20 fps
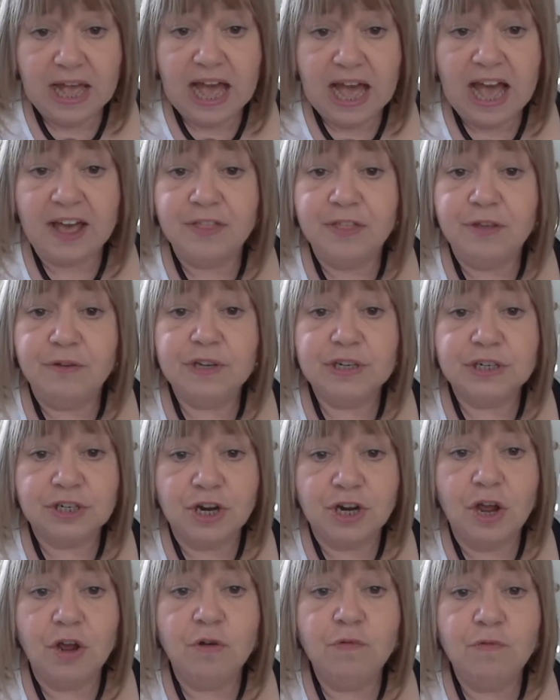And there is
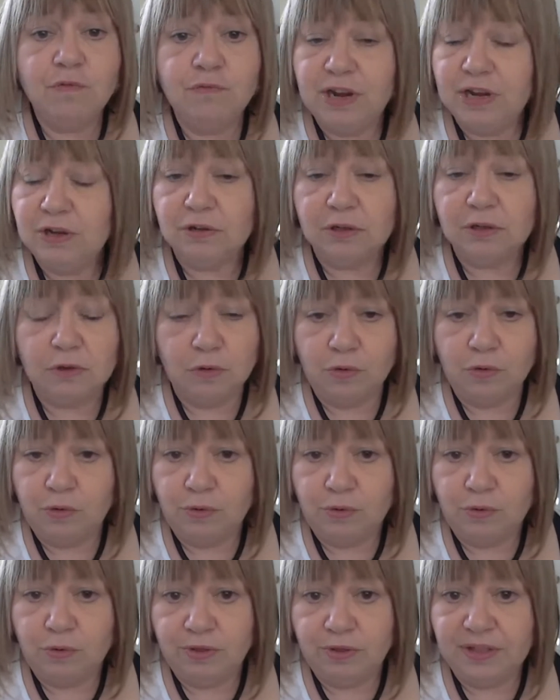no real
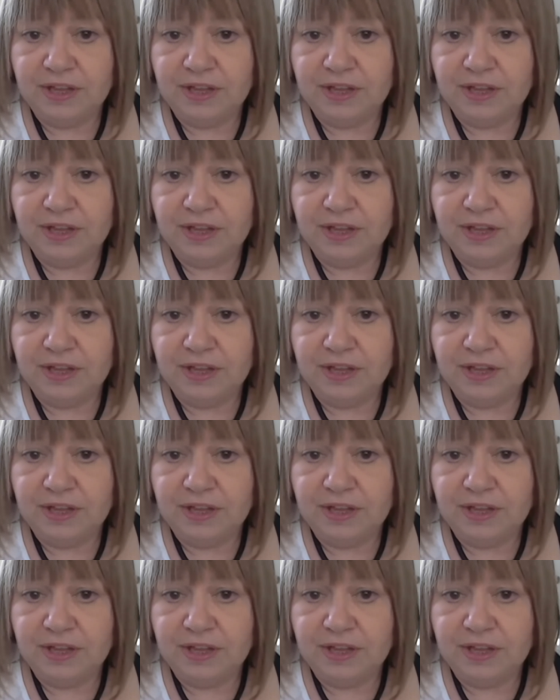law